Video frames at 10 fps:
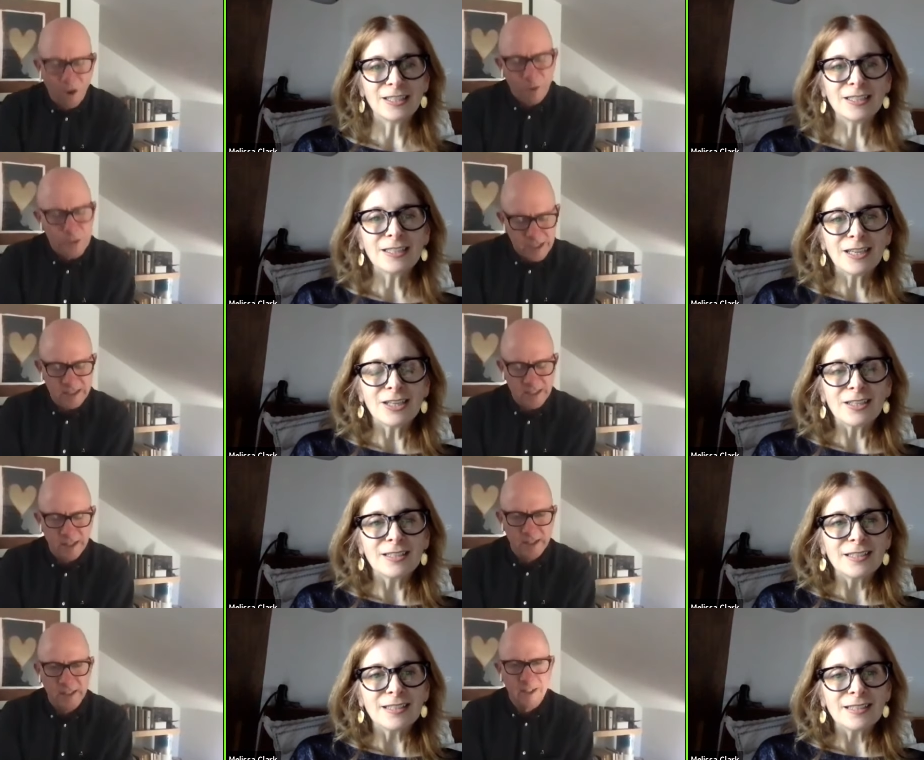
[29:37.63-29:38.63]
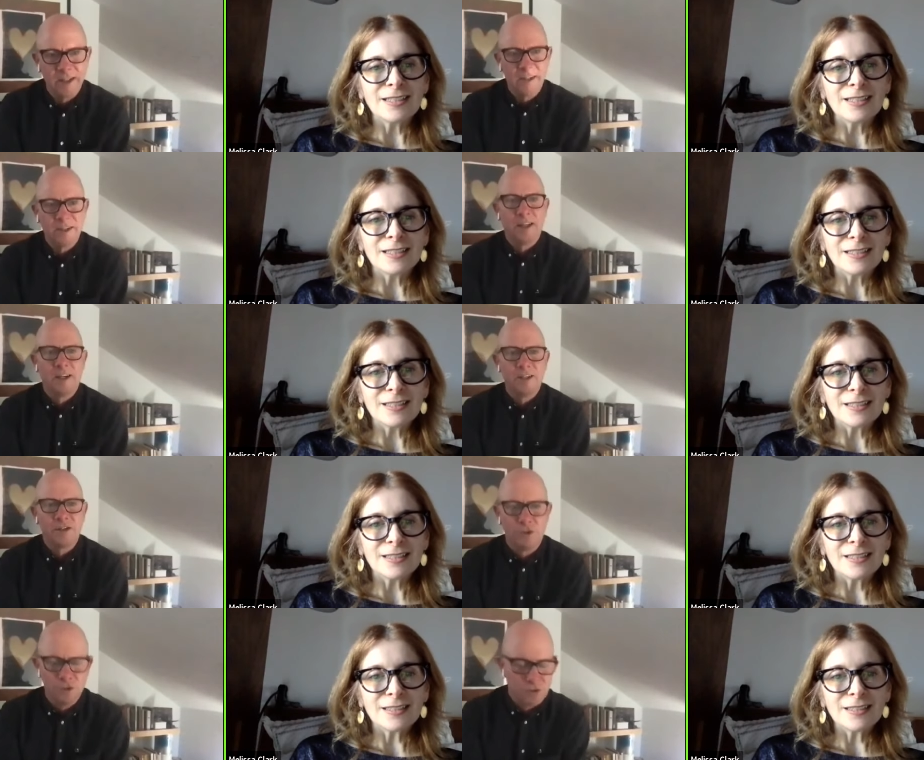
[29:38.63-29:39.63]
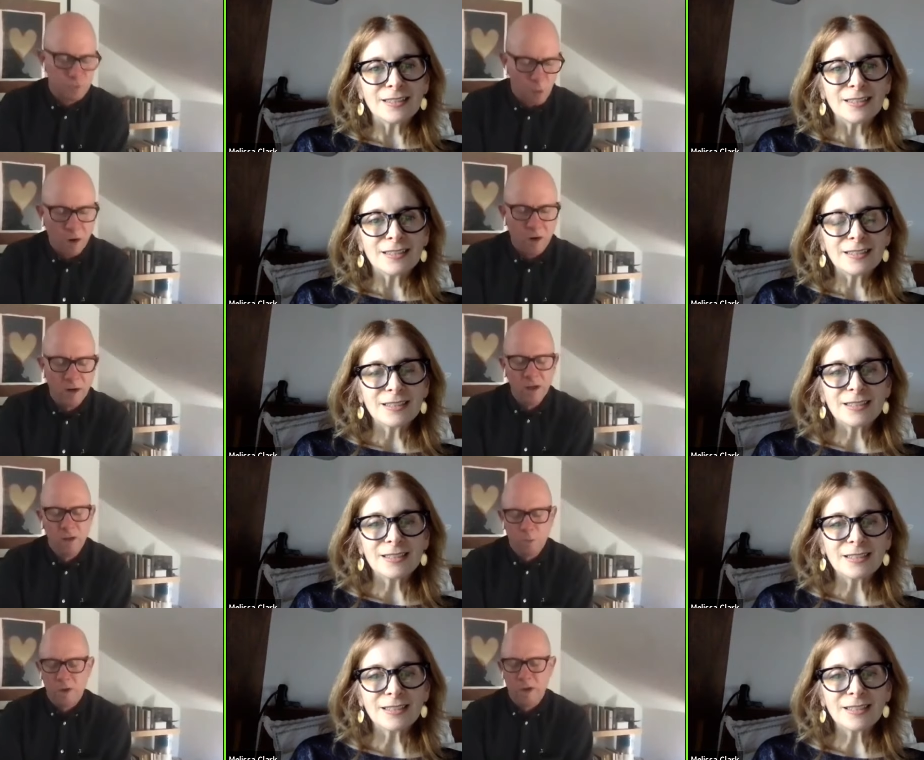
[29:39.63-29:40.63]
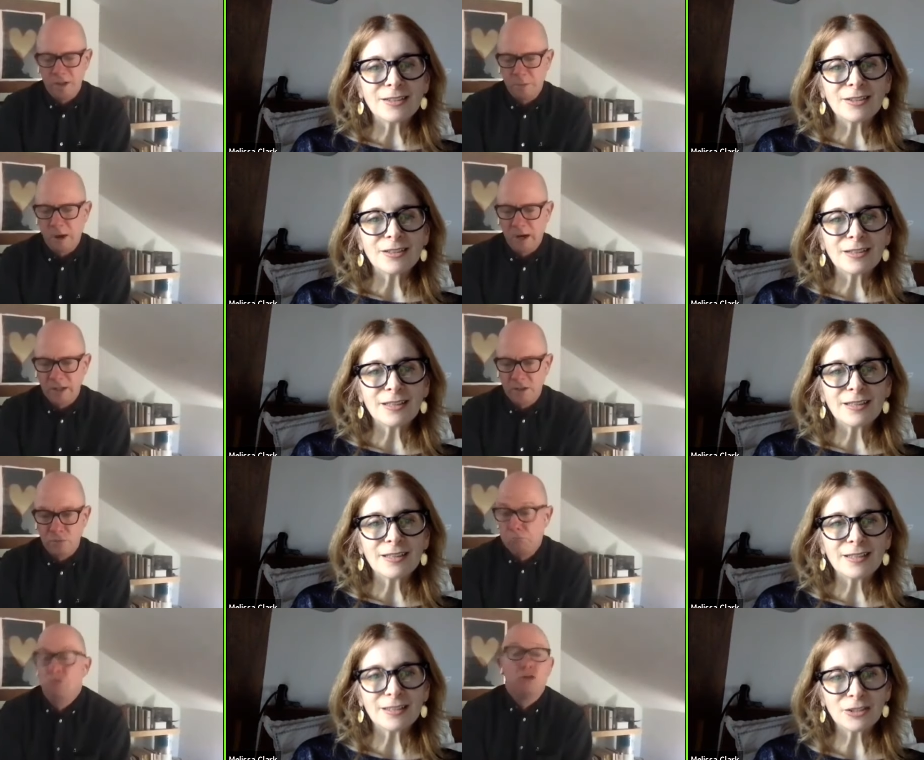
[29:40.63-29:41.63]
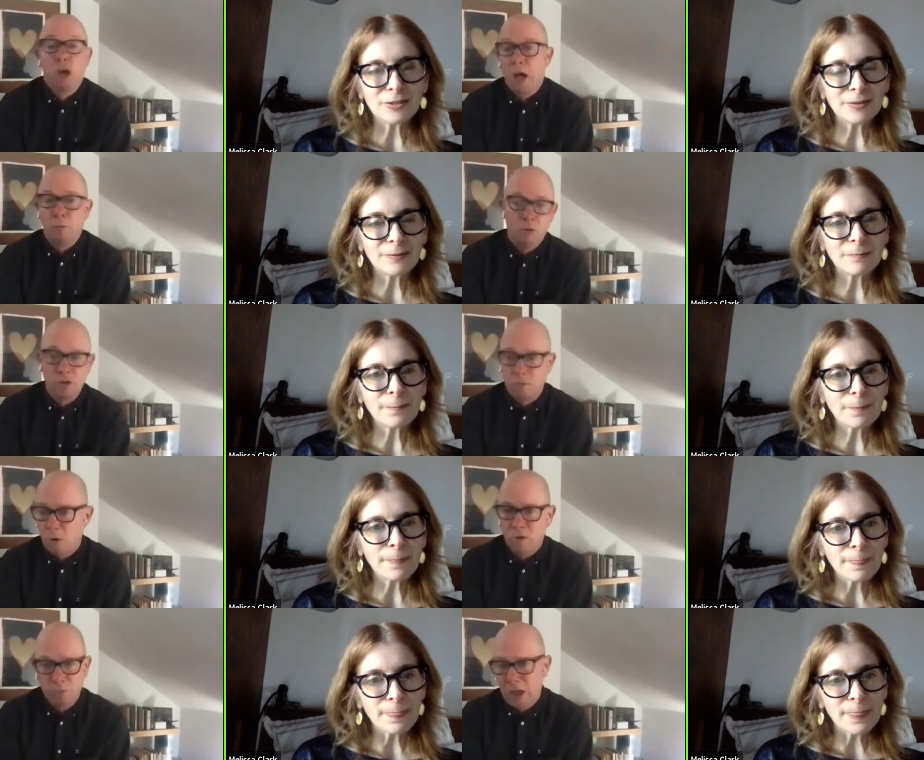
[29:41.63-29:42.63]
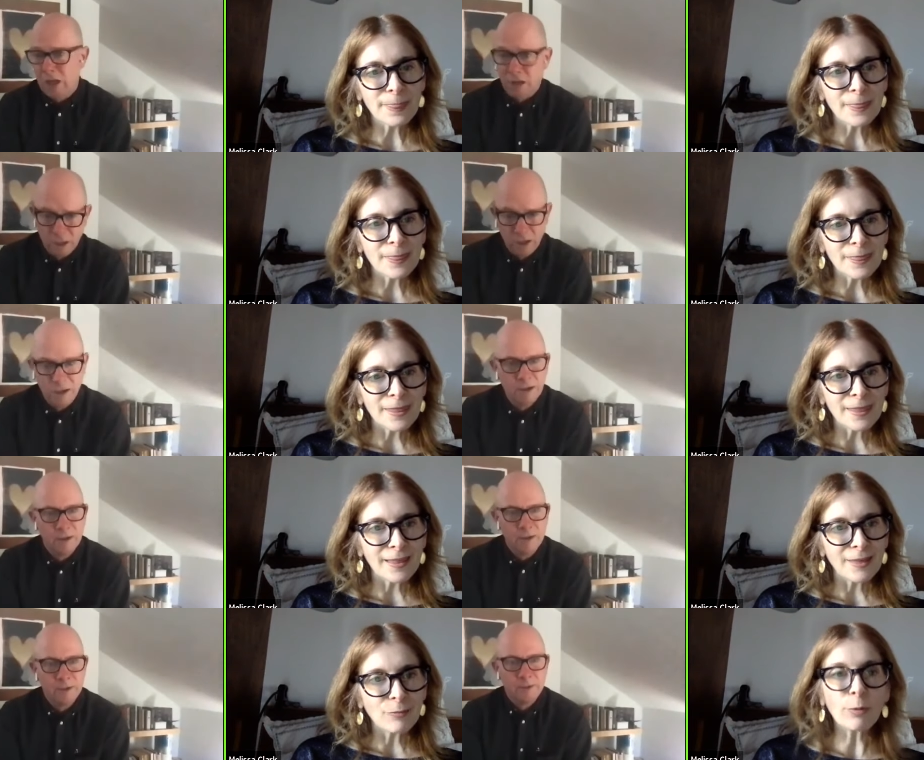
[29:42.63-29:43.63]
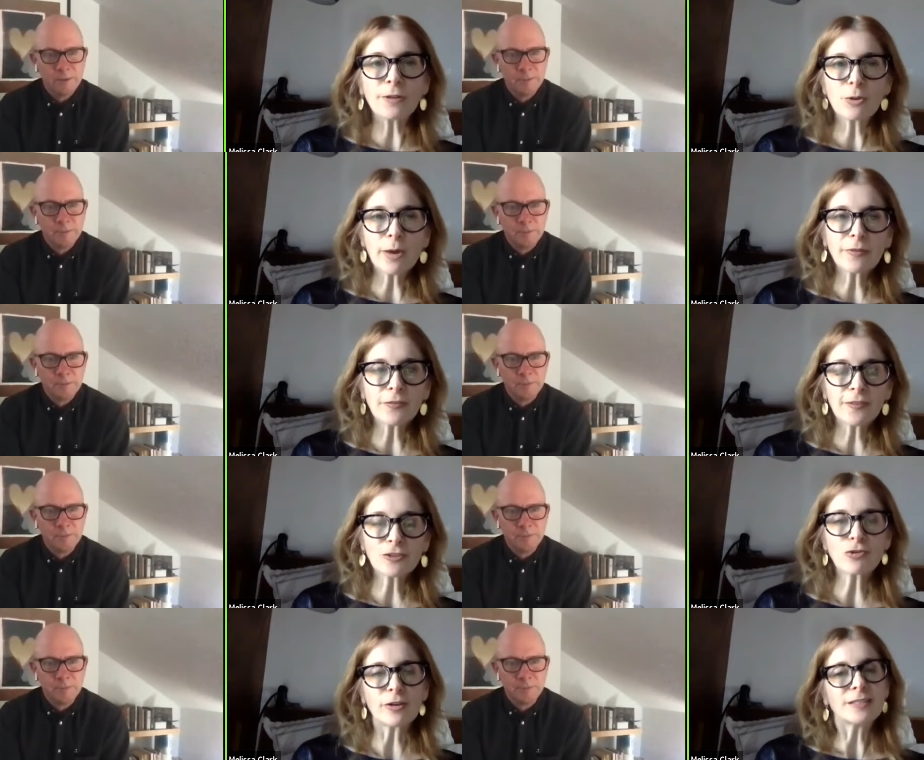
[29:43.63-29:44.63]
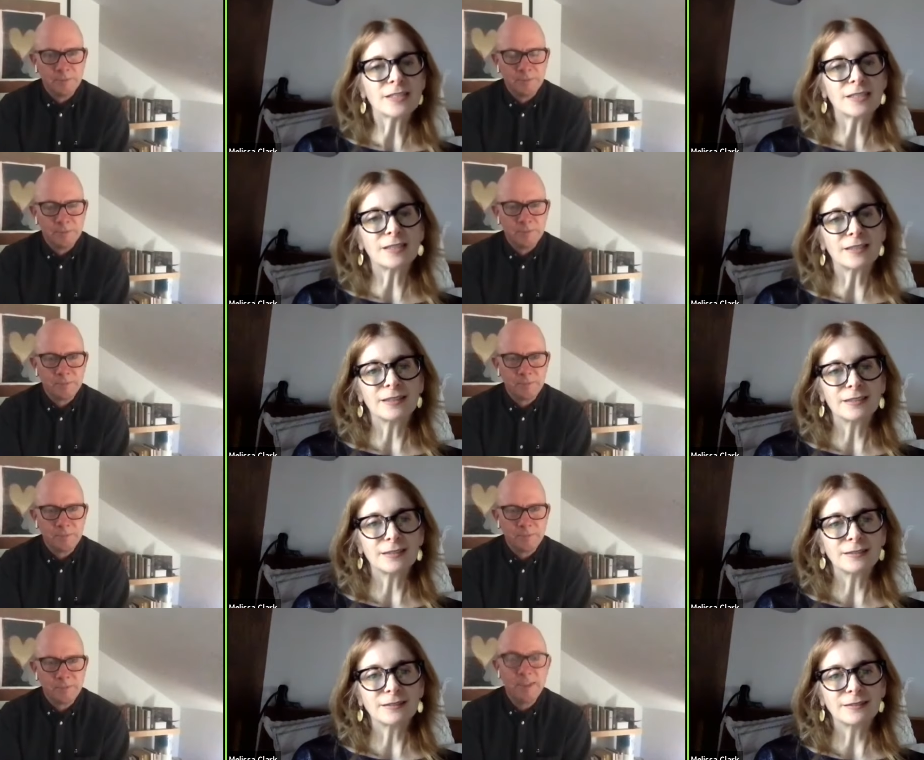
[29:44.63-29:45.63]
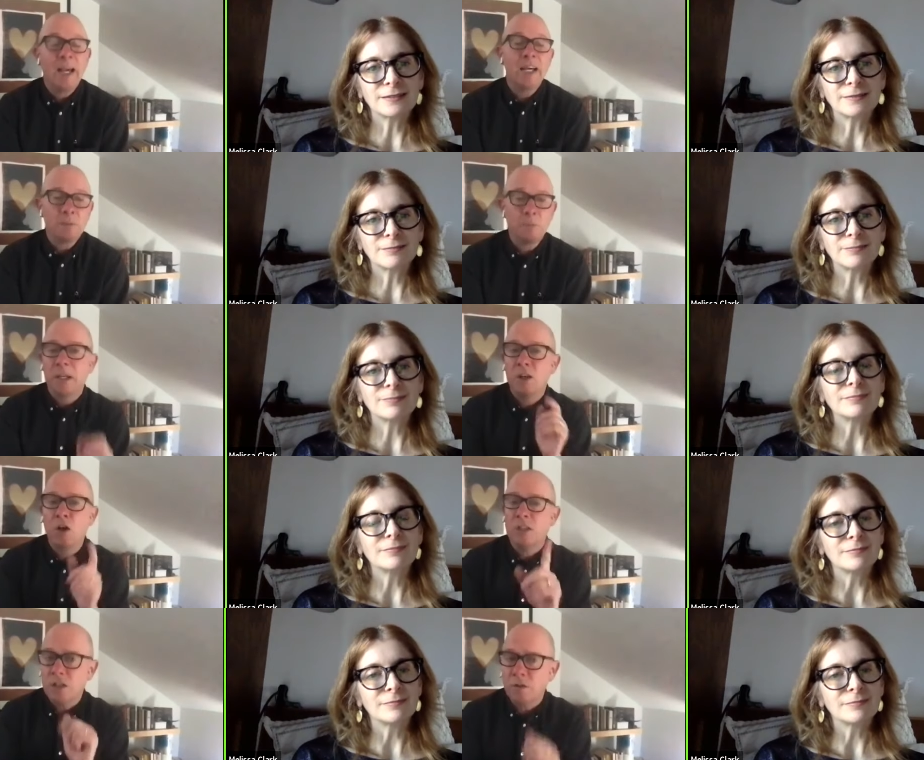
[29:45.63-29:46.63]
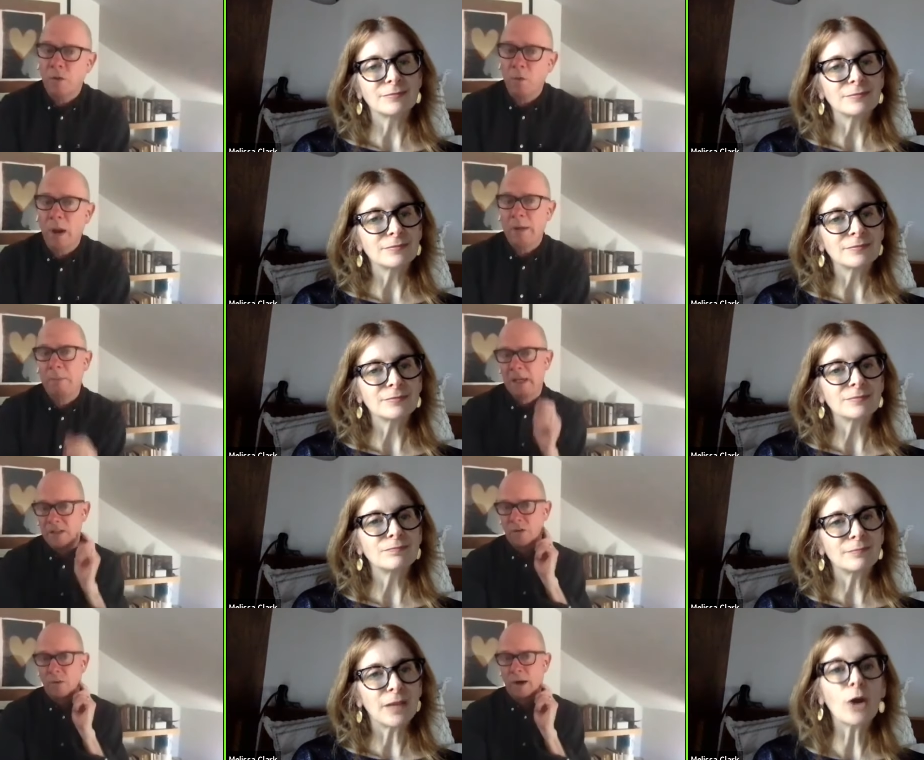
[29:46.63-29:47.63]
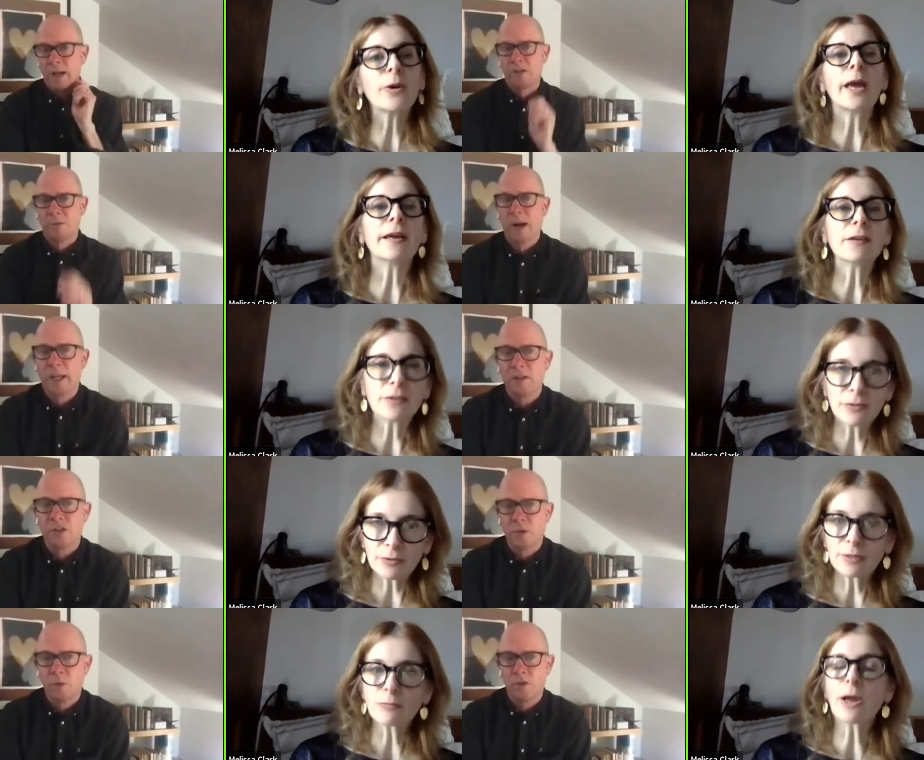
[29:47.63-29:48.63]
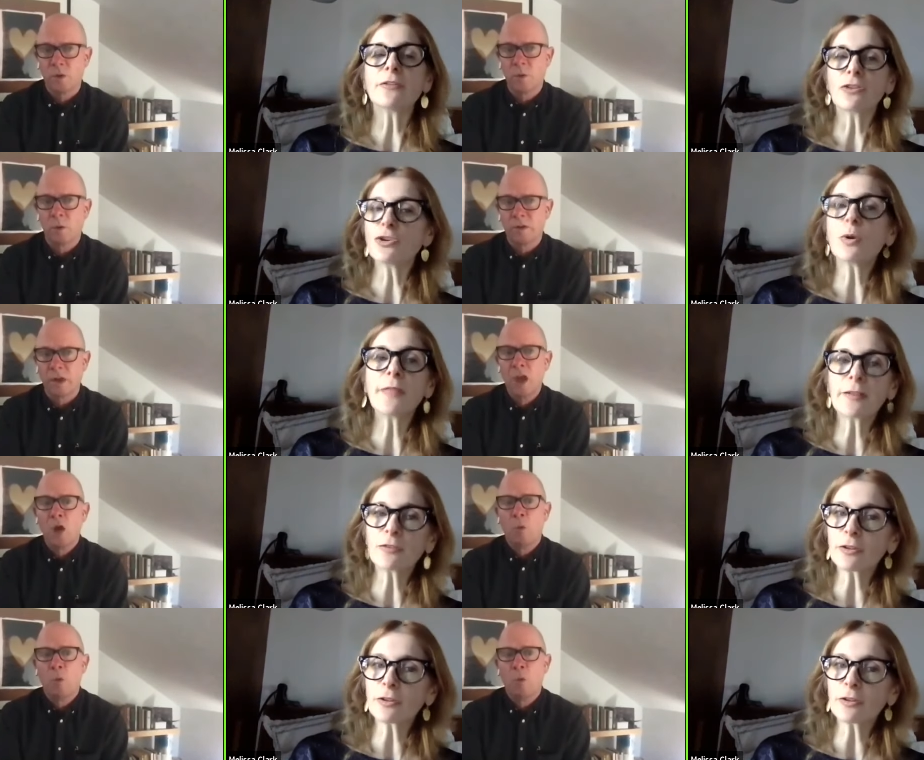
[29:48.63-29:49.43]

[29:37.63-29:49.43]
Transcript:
Speaker 1: always has an idea that is so smart, whereas mine is just add more smoked meat.
Speaker 2: Well, but you had the citrus.
Speaker 1: Yes, but no, this is for red beans and okay. rice, right? So, right. So, so you, that's